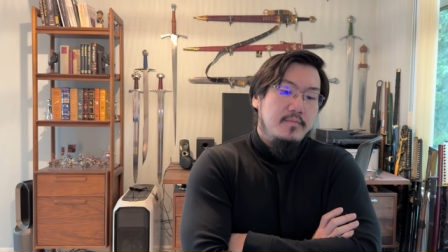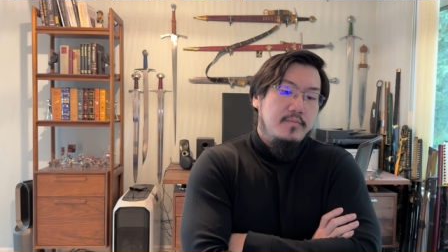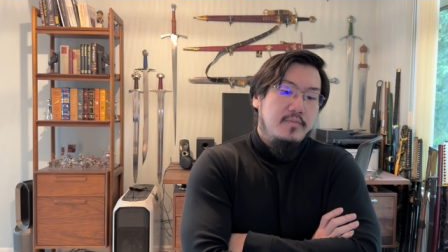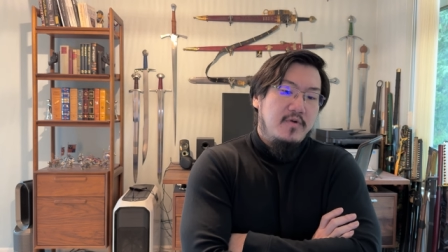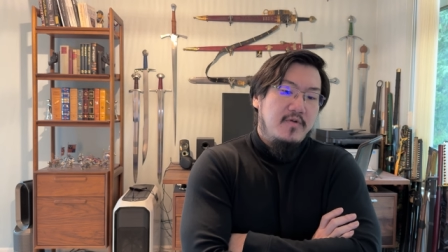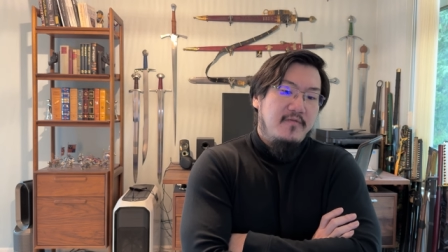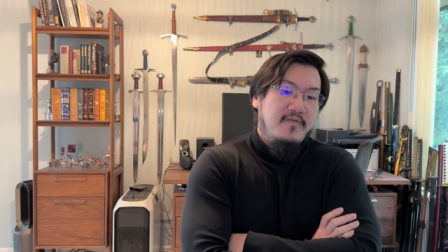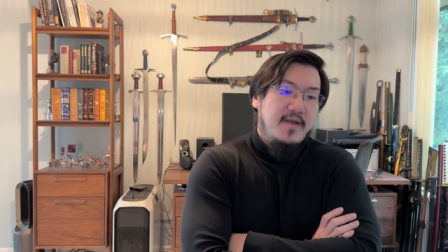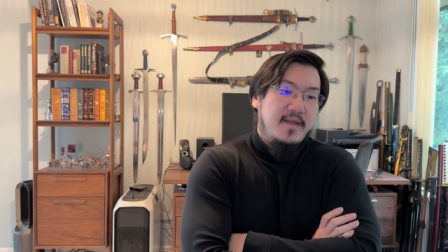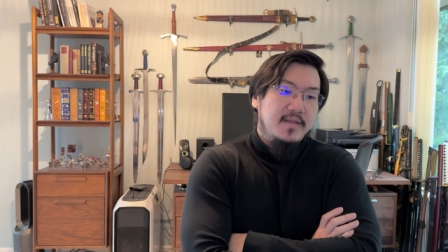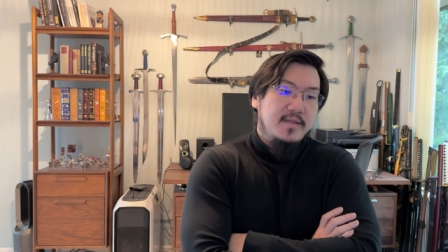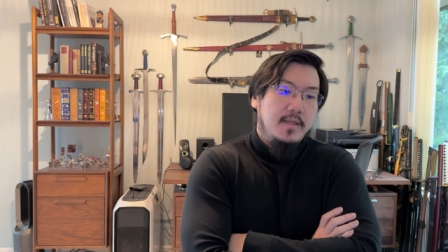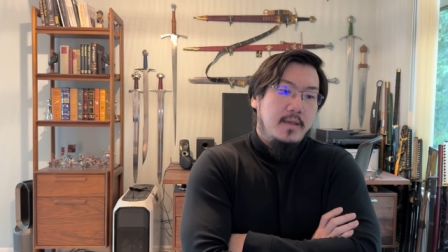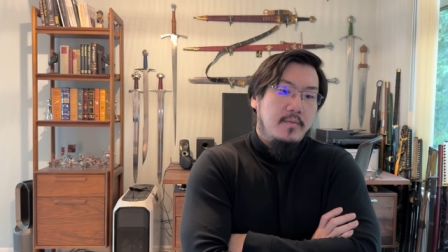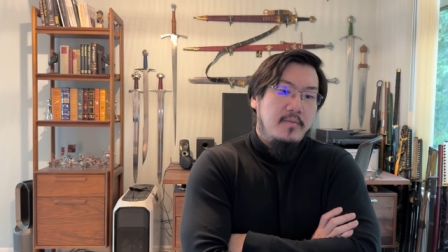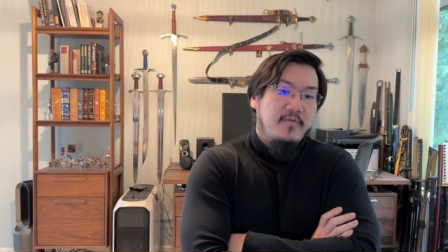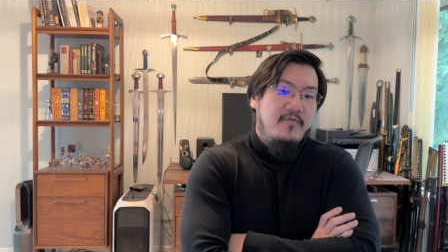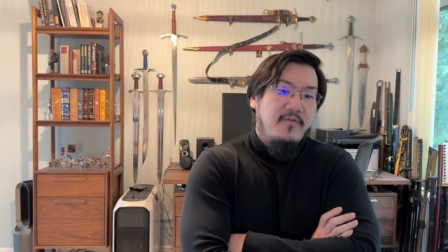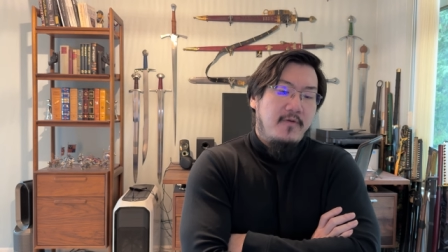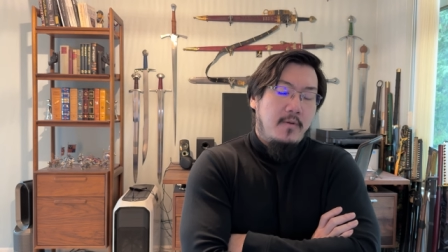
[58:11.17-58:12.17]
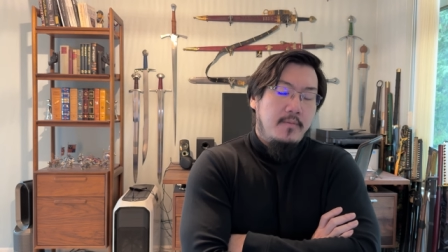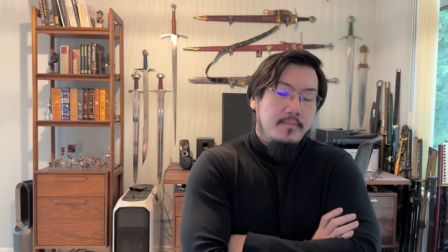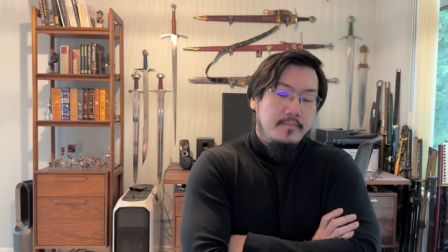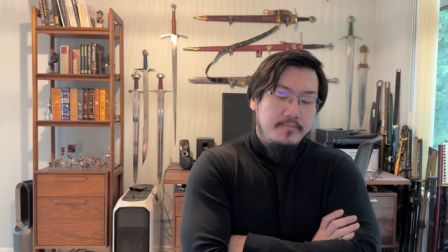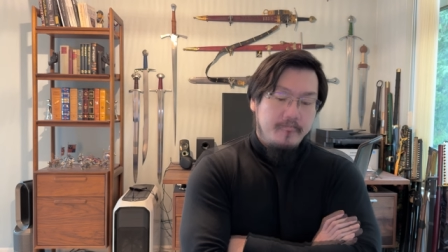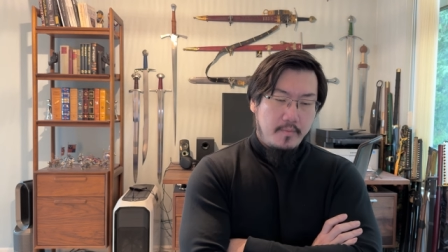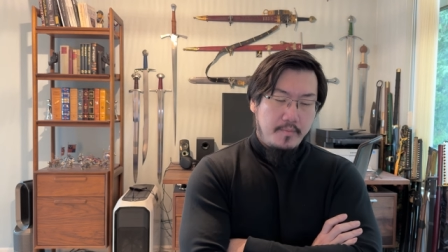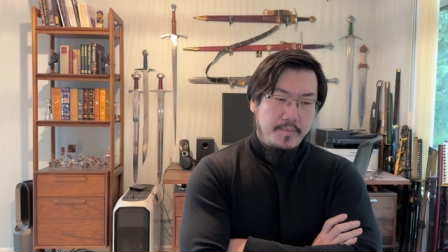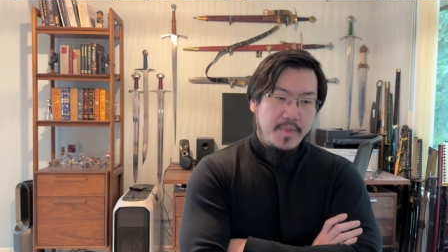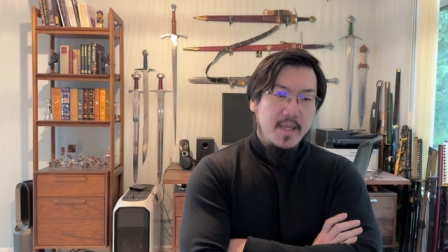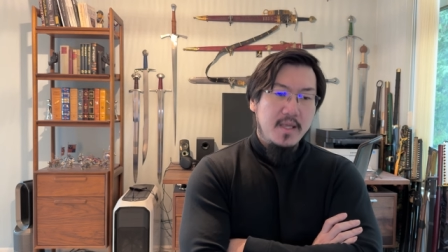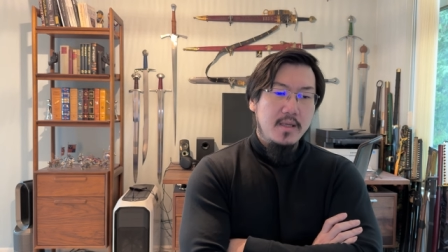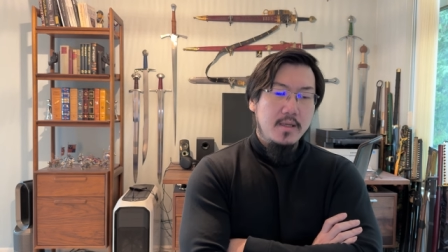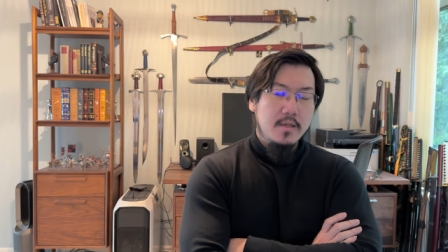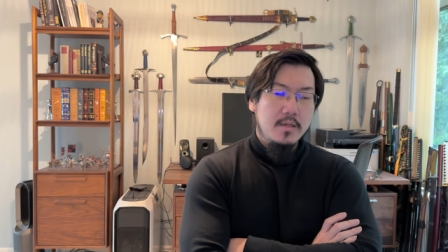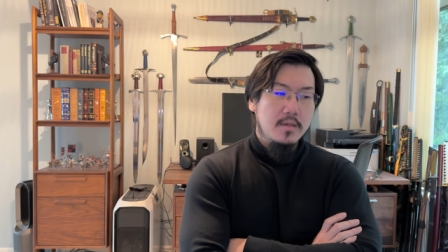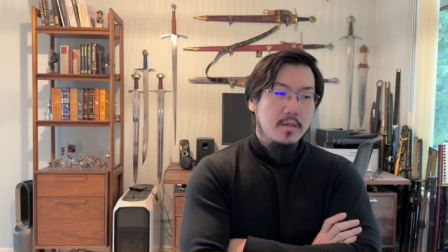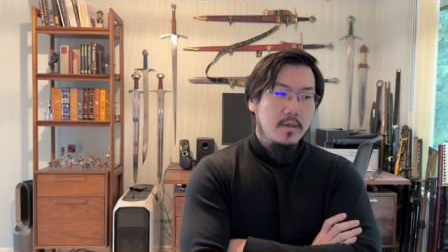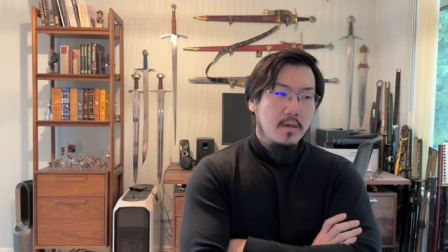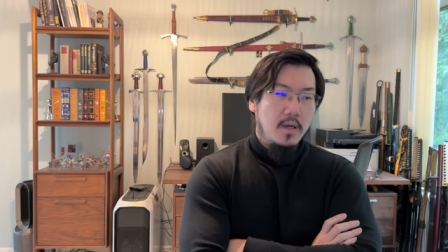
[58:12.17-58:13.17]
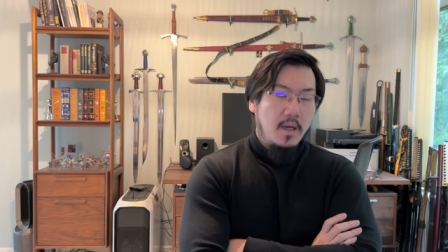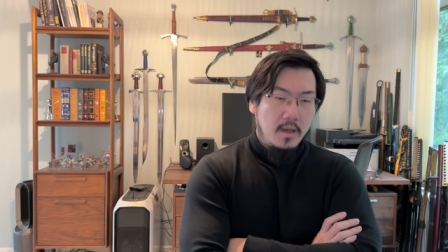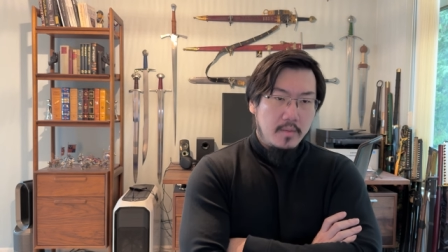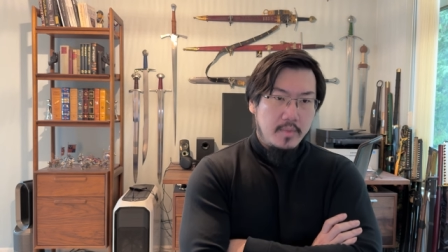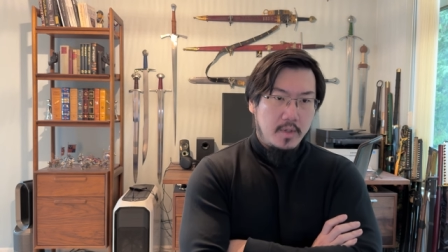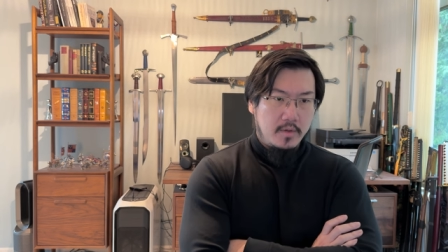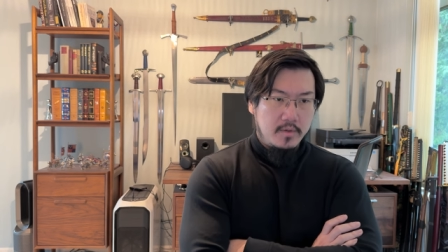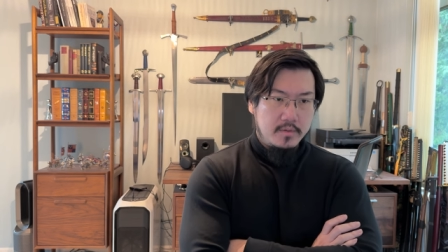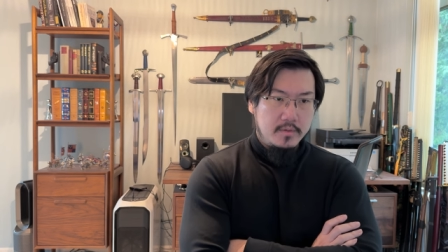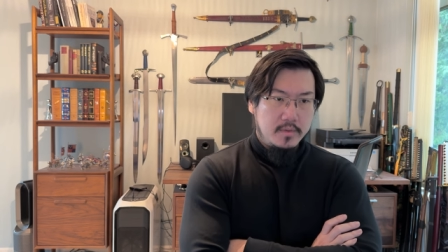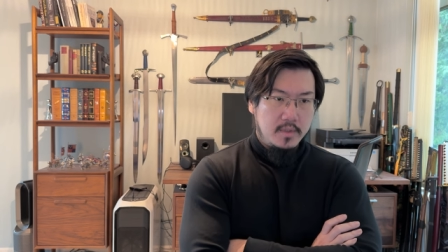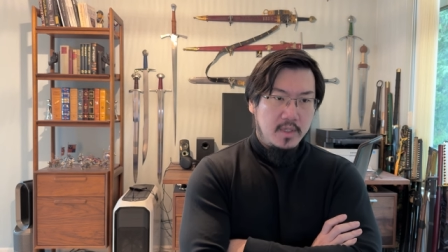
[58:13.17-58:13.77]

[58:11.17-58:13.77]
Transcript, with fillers: prevents him from being humble